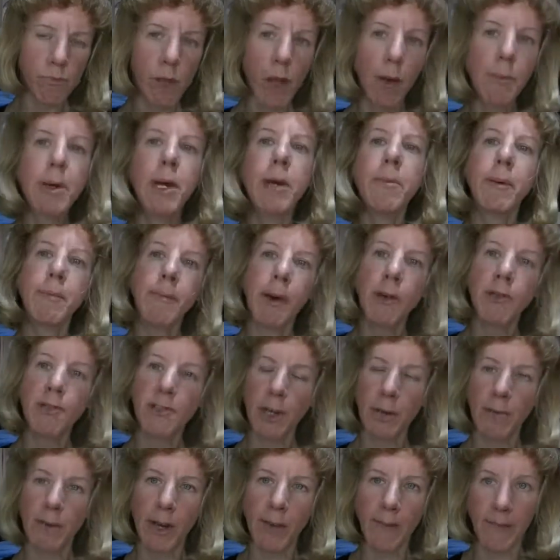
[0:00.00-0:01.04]
put up a post
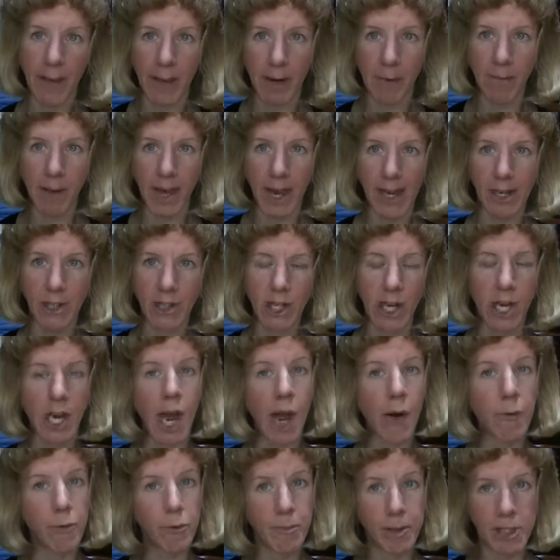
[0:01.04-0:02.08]
on my fan page and
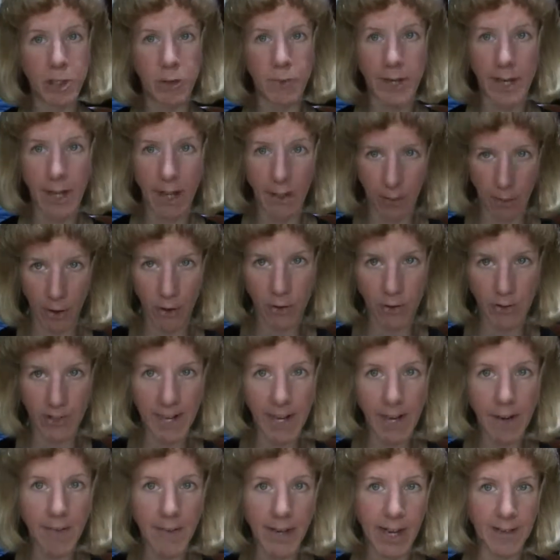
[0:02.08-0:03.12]
I will be doing it
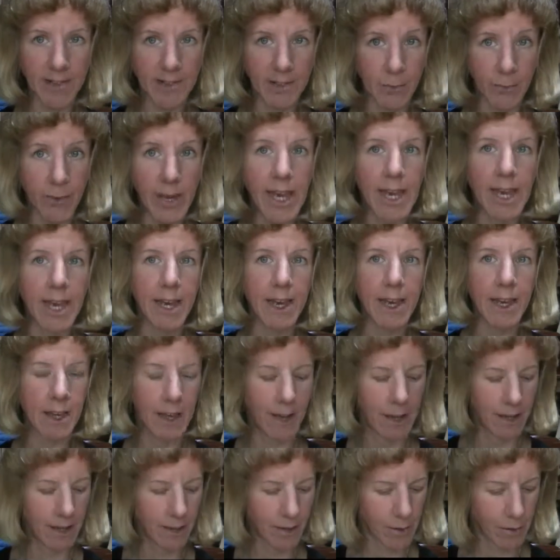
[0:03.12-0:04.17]
Thursday of next week.
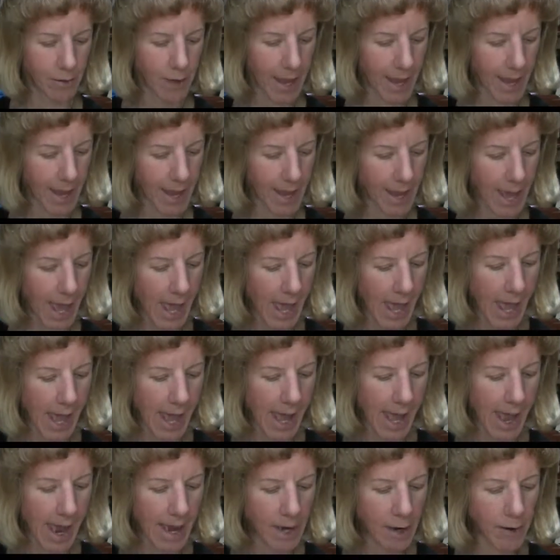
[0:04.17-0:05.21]
Okay?
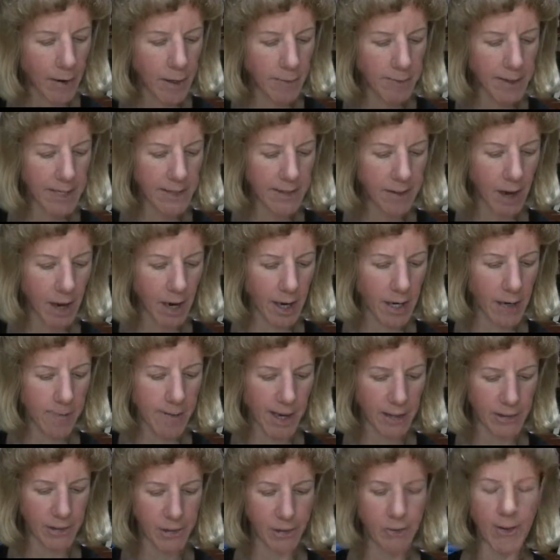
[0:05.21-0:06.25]
And I'm going to be talking
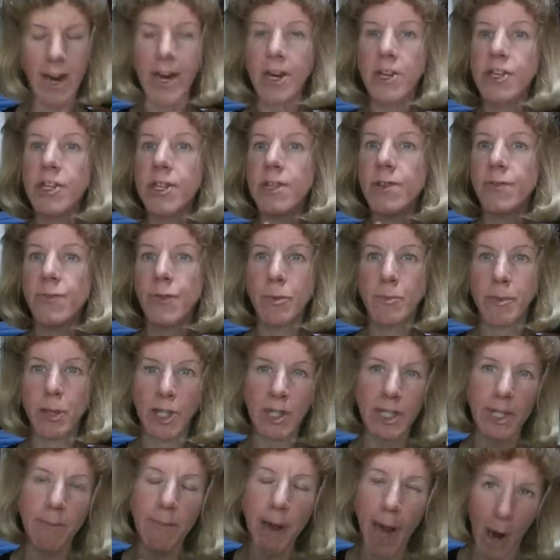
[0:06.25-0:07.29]
about strategies for
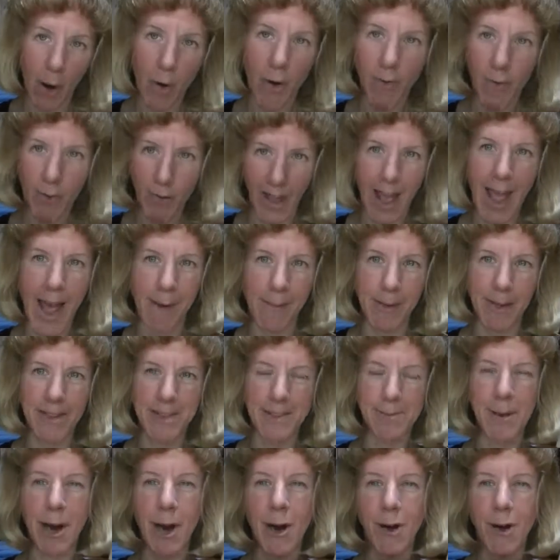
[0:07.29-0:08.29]
building powerful habits